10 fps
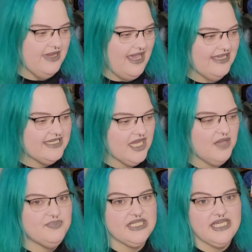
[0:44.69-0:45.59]
I
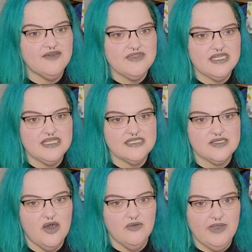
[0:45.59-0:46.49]
cannot believe that it is
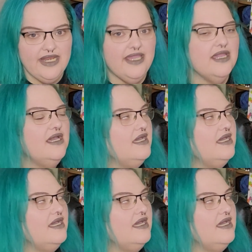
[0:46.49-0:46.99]
already